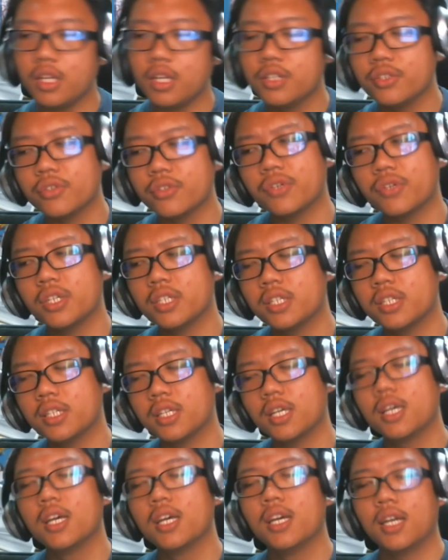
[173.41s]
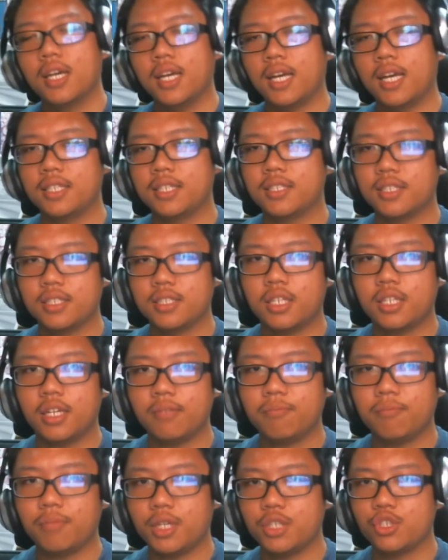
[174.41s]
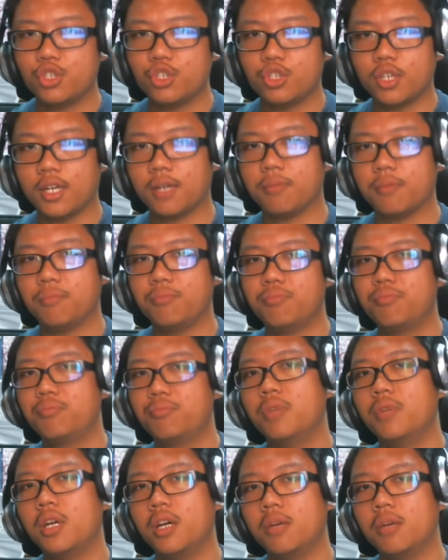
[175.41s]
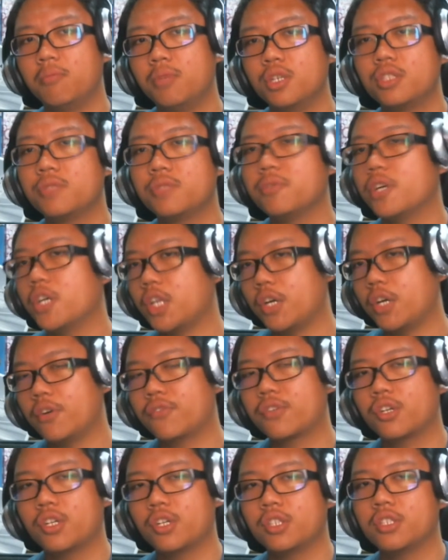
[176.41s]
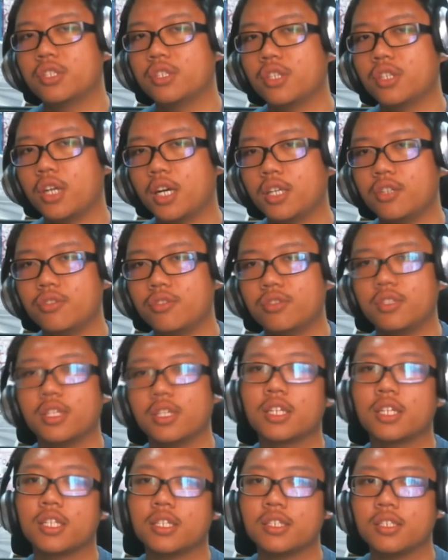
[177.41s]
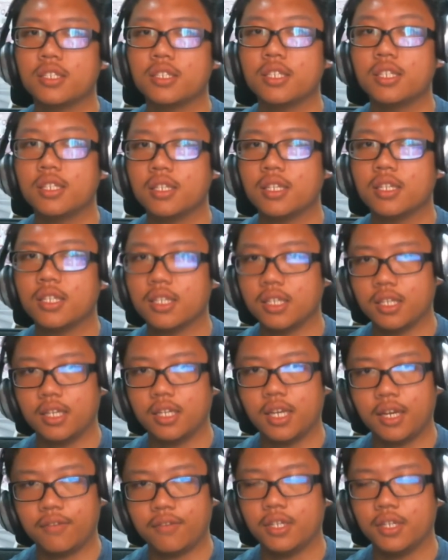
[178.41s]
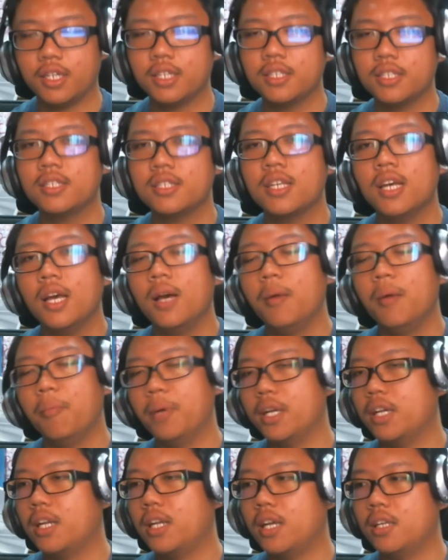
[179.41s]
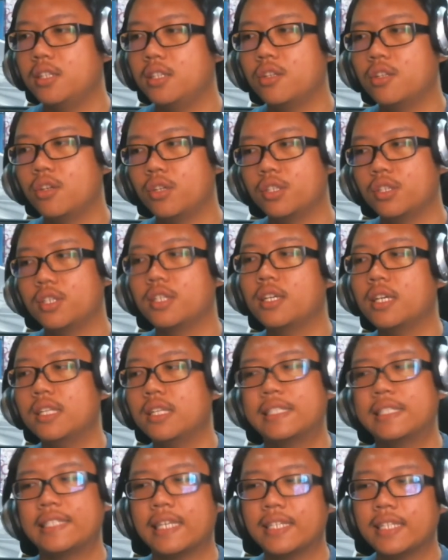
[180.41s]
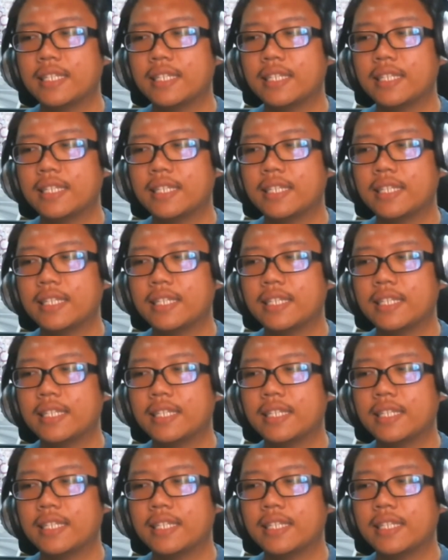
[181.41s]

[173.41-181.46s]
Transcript: so far he hasn't done much to help Butch. Of course, you know, I don't think he ever is, but you know, it's at